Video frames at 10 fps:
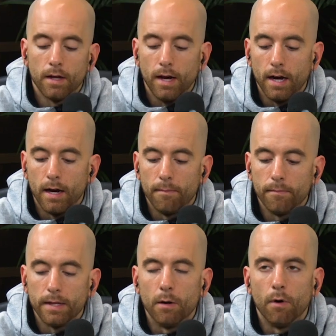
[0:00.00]

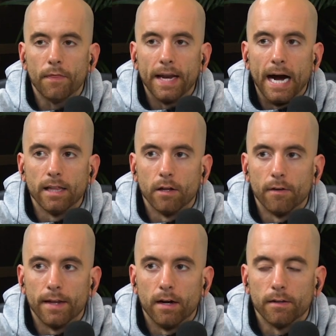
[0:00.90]
One thing I
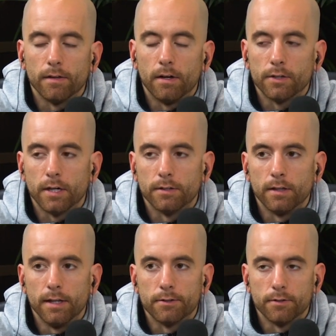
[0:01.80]
learned that I'll share to
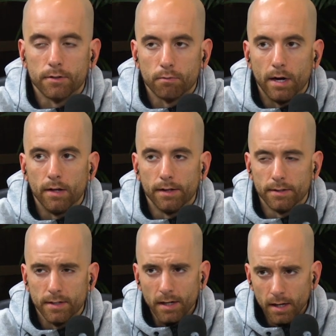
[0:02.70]
the listeners as well
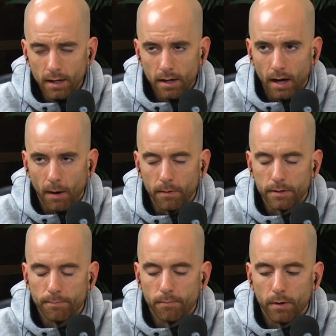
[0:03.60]
is
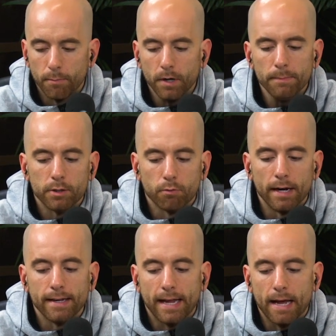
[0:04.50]
we were pretty much
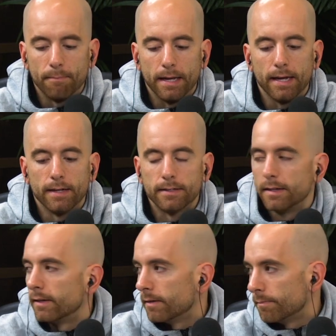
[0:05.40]
running campaigns,
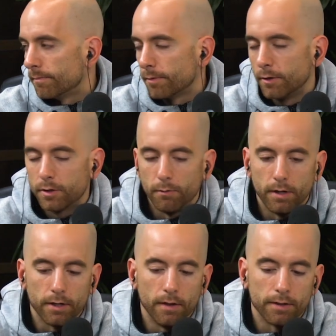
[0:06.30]
and producer
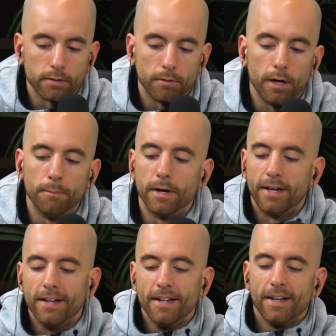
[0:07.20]
Will, you know this as well,
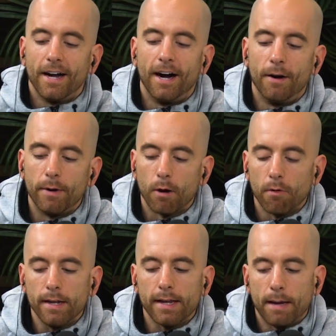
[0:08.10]
but we were
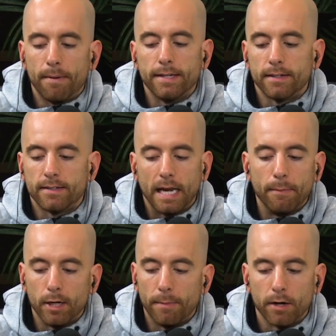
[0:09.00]
running campaigns the same
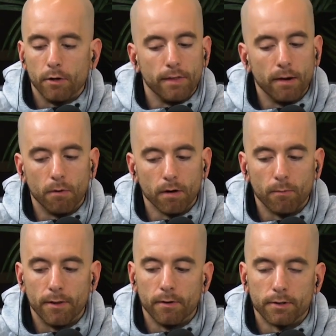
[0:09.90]
way no matter who they were,
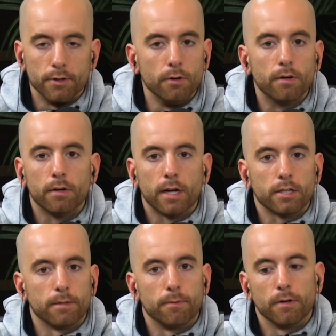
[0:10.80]
whether it was a new
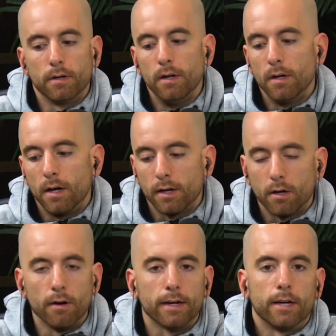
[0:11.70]
customer, a
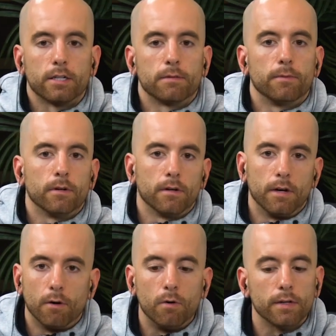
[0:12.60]
current customer,
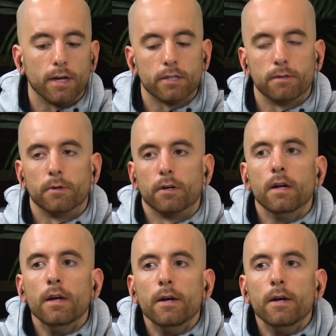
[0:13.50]
an old customer.